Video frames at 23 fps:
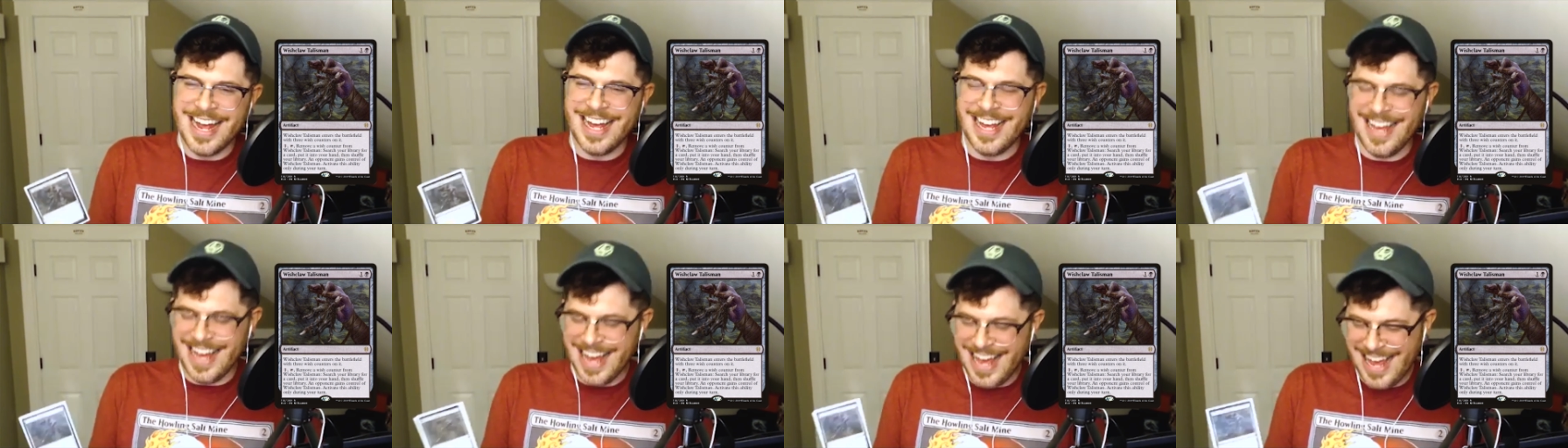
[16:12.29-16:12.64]

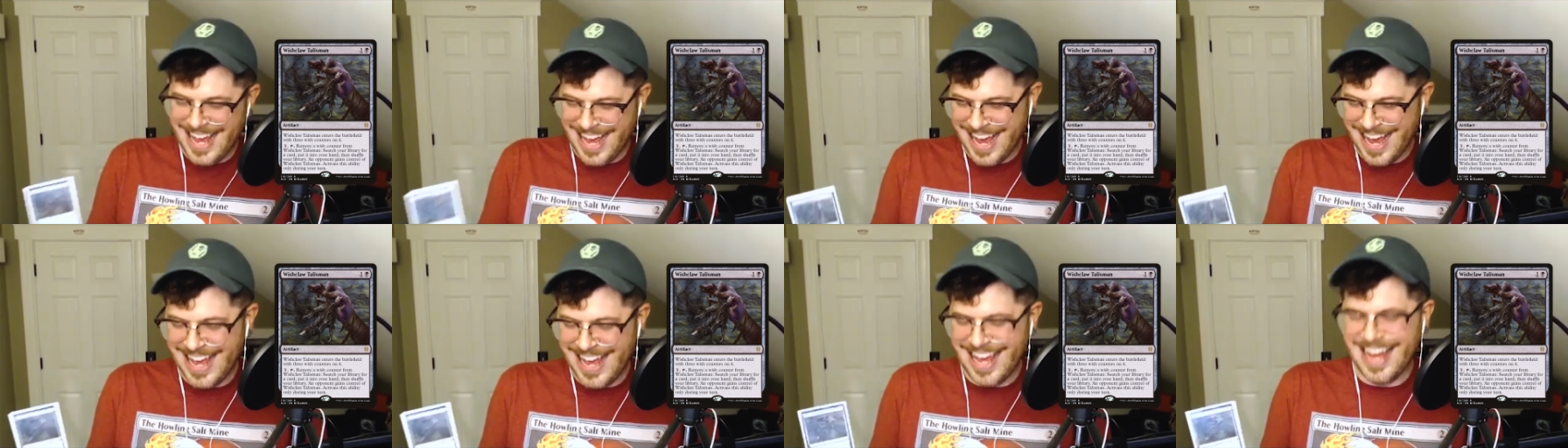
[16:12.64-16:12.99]

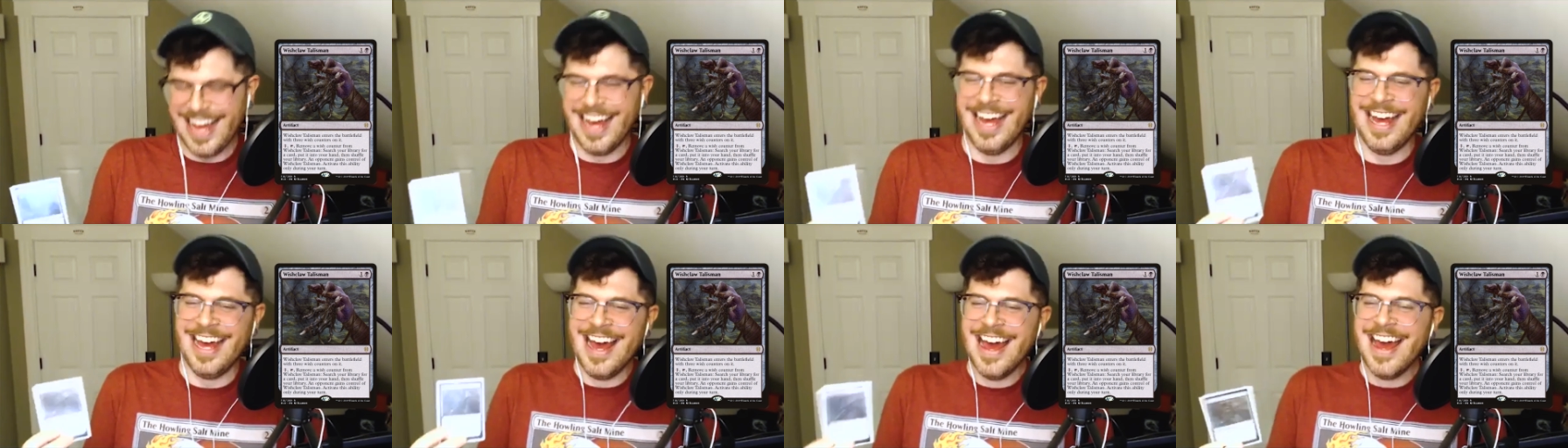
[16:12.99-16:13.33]

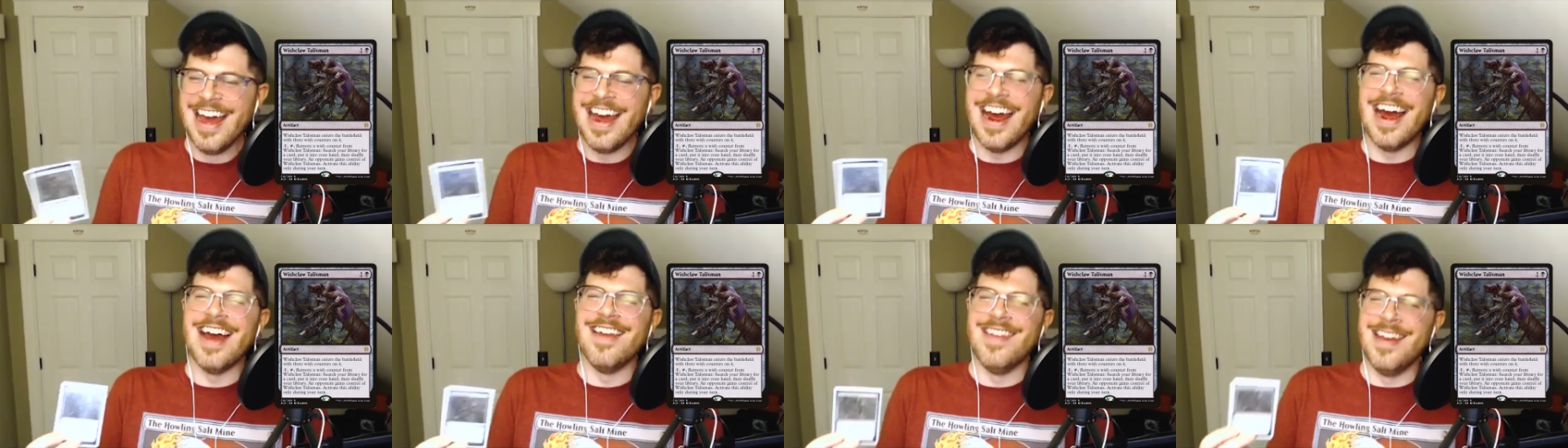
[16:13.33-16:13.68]

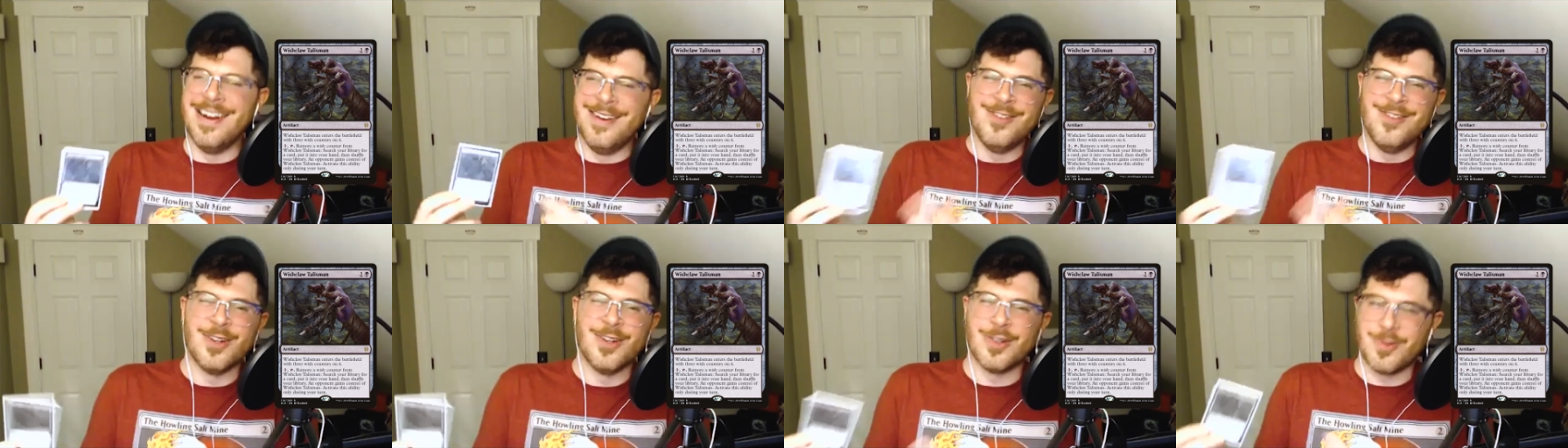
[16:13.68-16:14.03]
And then
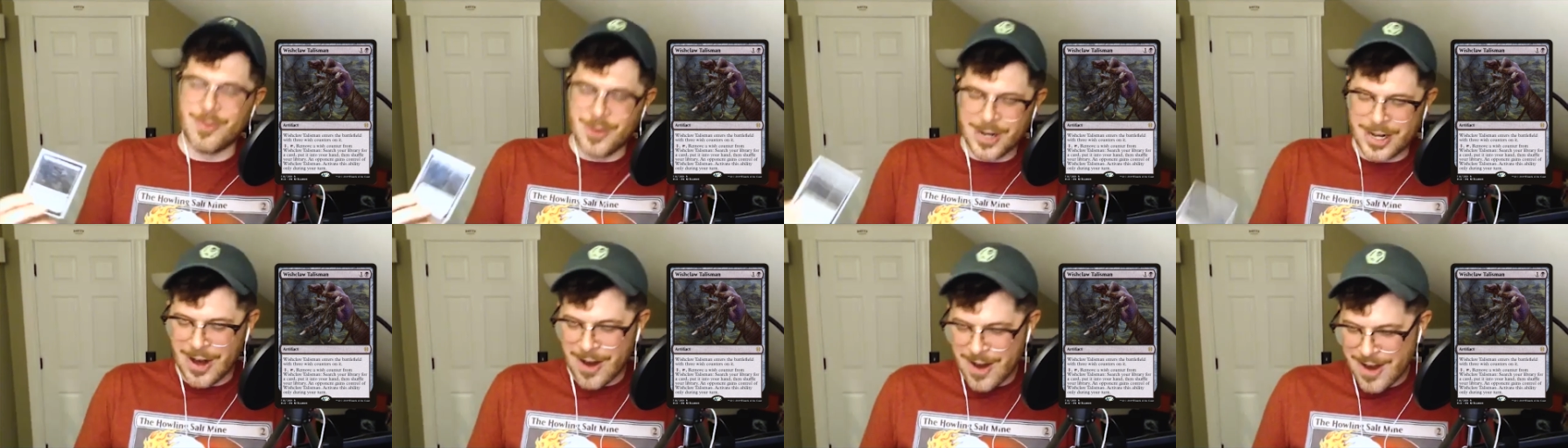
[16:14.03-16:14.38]
you just
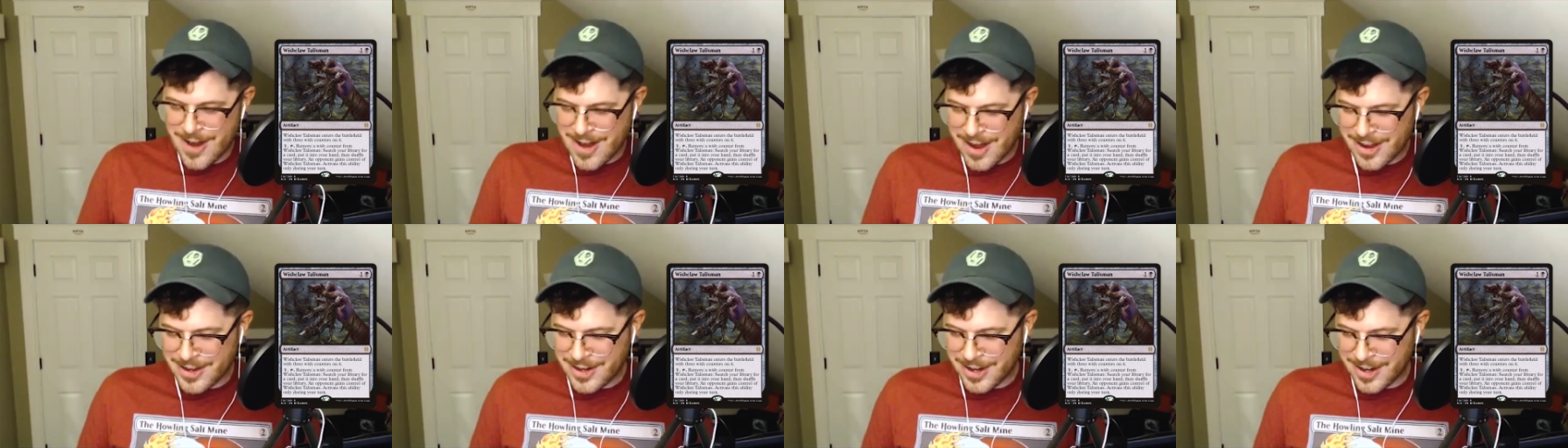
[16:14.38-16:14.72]
recur it
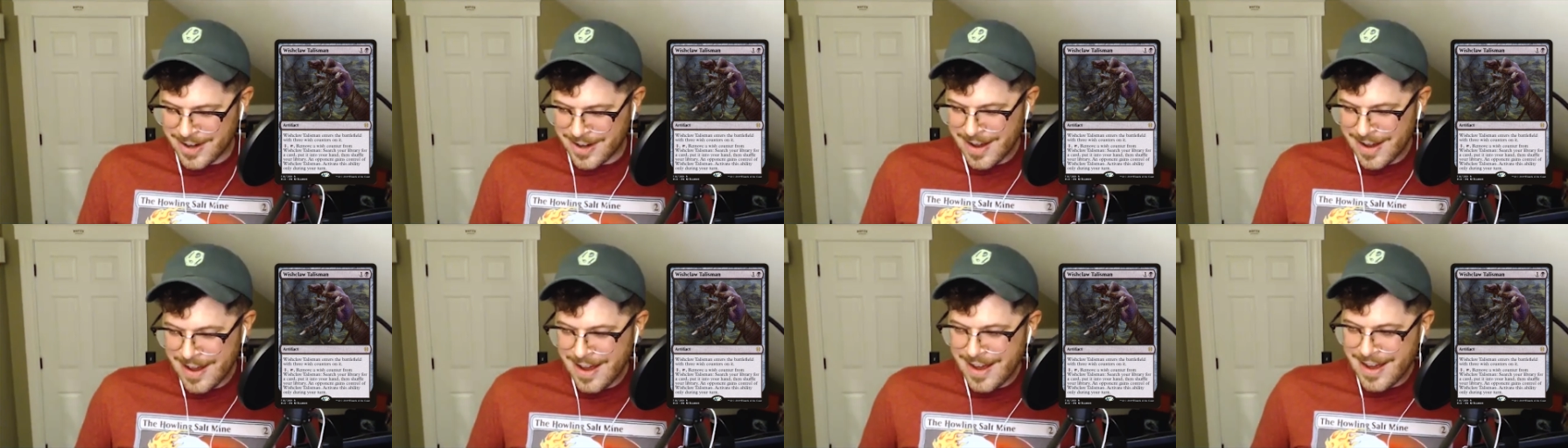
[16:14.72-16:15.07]
on your
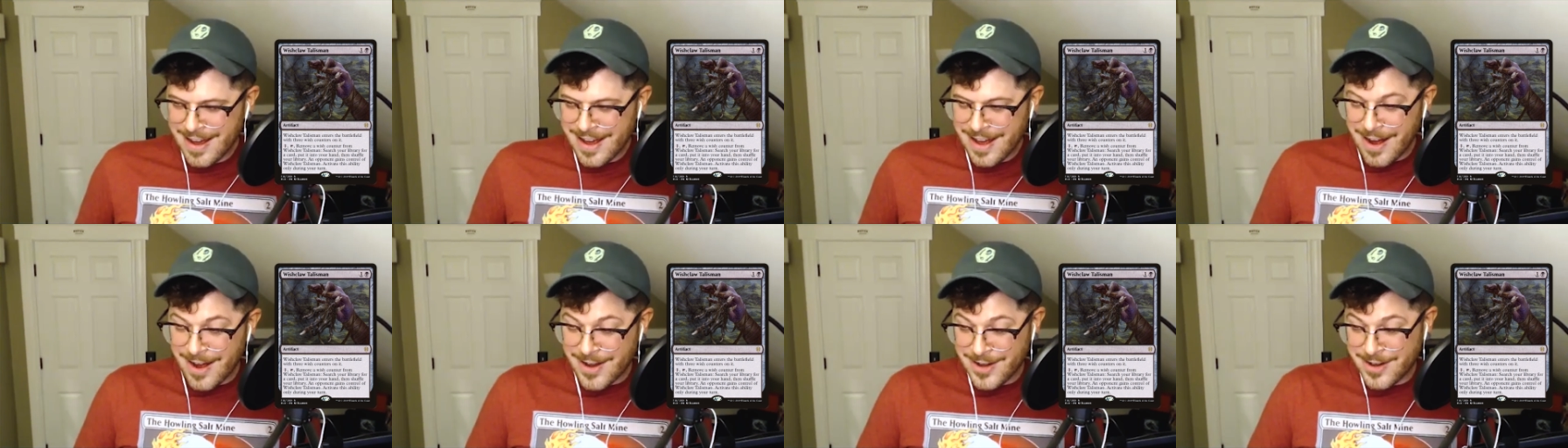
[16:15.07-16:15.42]

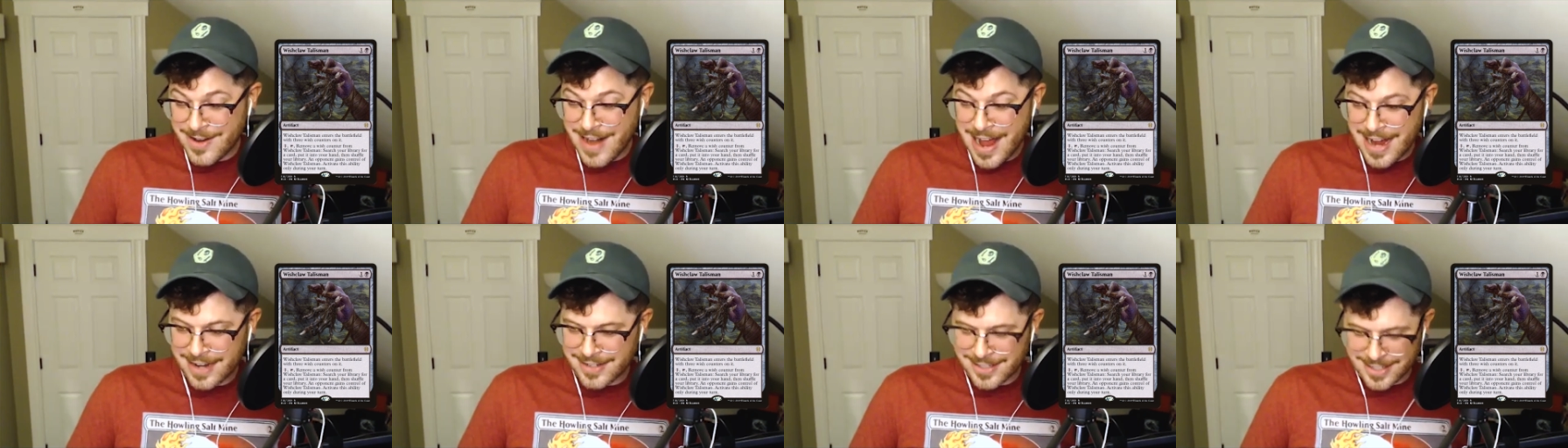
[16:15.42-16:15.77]

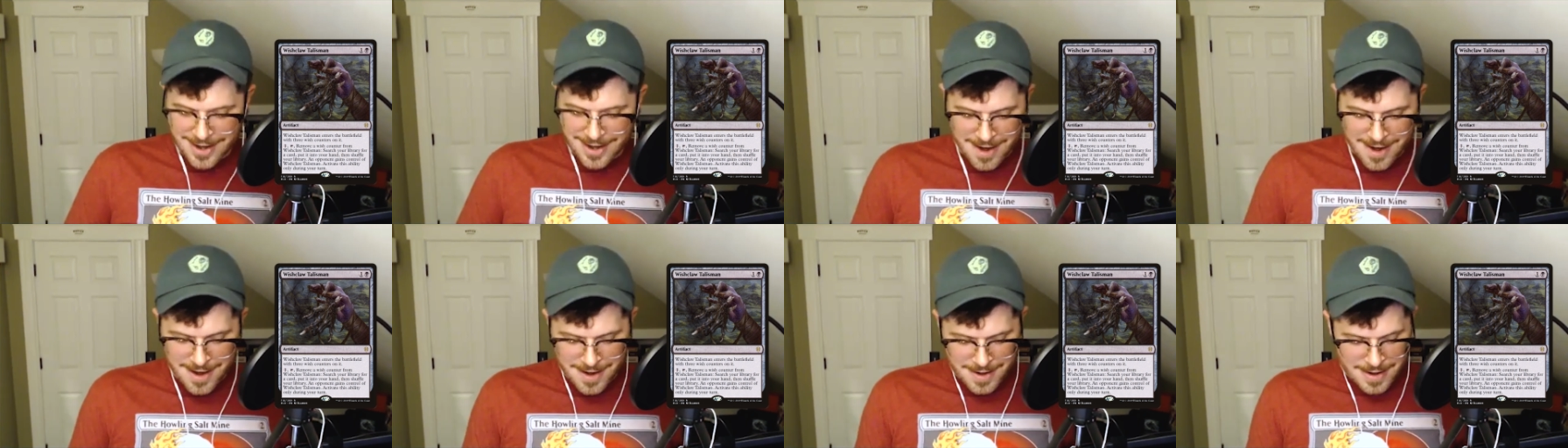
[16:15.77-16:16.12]
next
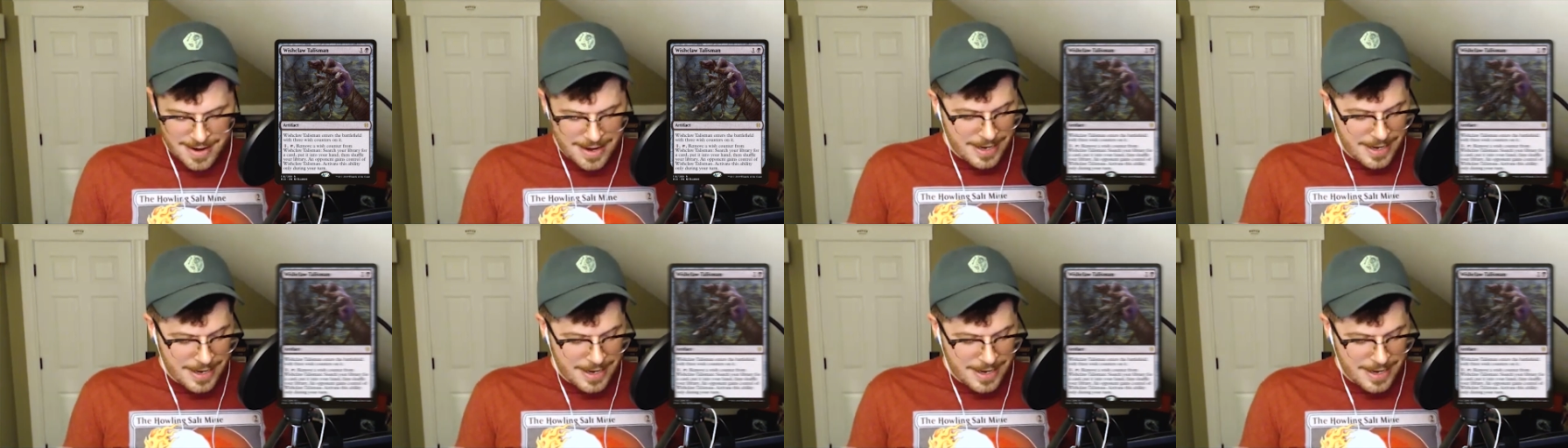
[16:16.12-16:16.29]
turn.